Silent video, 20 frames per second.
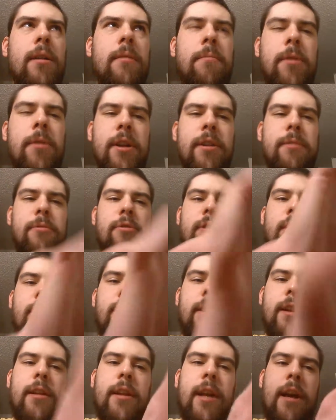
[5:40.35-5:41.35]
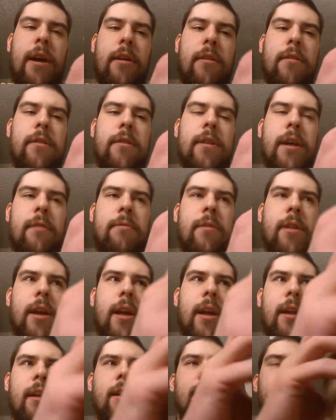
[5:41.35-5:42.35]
pretty smooth going down. Definitely,